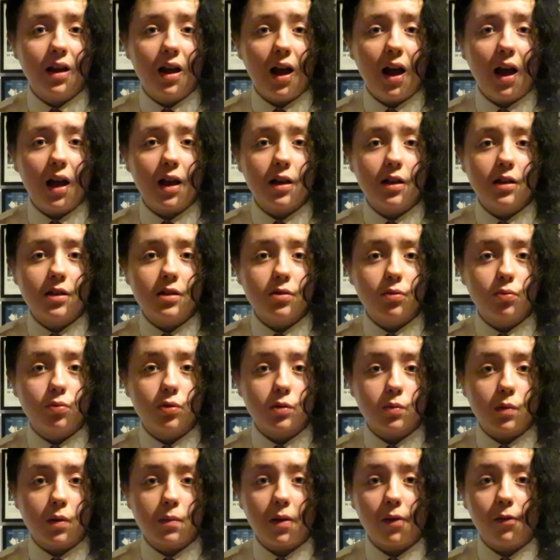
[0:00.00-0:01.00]
And
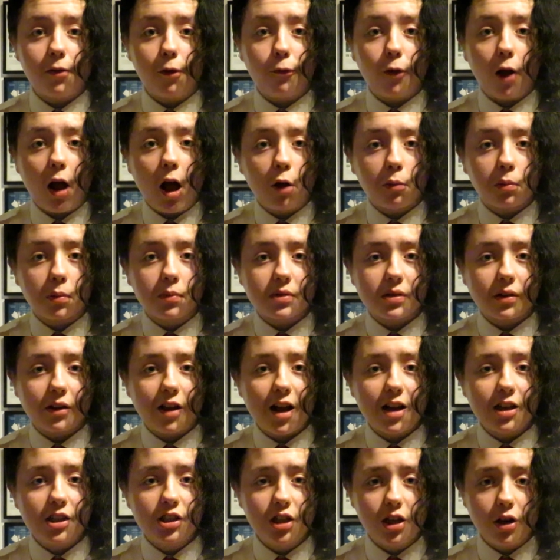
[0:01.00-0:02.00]
was one of my favourite albums of
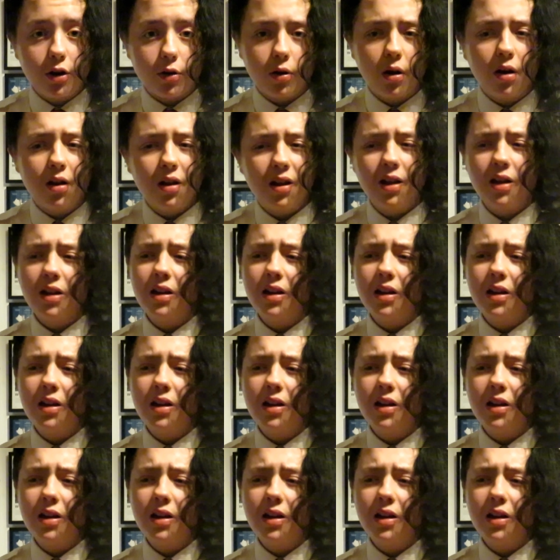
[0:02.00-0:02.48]
last year.